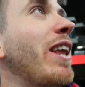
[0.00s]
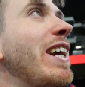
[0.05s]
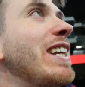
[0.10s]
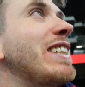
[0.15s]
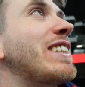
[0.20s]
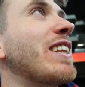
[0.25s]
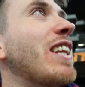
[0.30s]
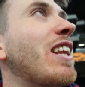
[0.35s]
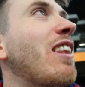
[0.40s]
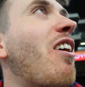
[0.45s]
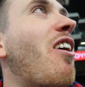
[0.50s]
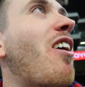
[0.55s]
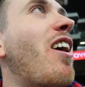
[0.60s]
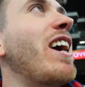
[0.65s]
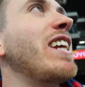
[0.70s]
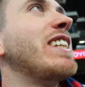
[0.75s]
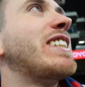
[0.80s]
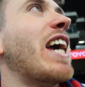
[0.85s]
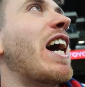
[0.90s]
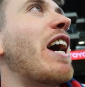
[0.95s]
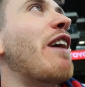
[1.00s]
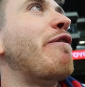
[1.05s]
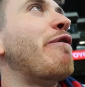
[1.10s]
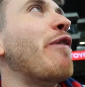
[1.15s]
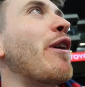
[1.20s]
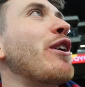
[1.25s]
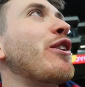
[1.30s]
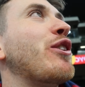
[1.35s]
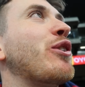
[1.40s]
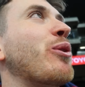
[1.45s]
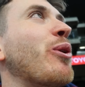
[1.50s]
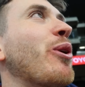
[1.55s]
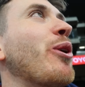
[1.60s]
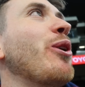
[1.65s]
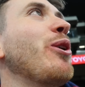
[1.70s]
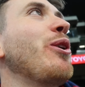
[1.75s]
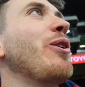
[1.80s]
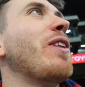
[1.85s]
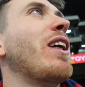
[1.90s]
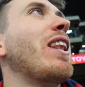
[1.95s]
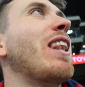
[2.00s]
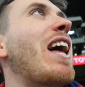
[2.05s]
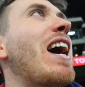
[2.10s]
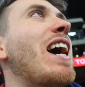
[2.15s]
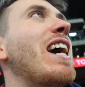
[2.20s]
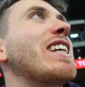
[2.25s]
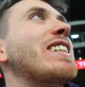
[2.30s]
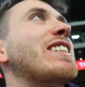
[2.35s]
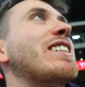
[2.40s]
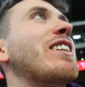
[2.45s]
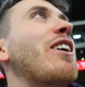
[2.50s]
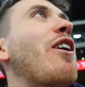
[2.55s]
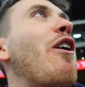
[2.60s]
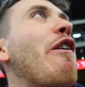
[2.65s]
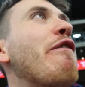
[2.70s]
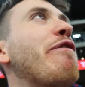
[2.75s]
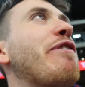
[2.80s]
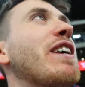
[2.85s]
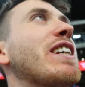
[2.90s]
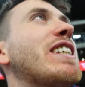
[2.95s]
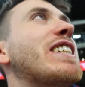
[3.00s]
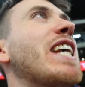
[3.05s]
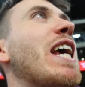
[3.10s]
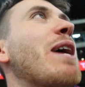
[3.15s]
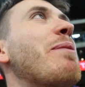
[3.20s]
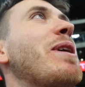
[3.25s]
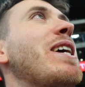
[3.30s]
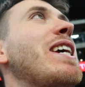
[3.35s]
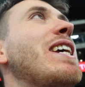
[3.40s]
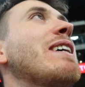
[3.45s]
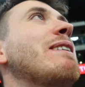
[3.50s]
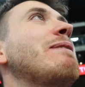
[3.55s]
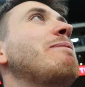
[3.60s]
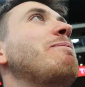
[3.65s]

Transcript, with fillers: lead to the Lions halfway through the last of the semi.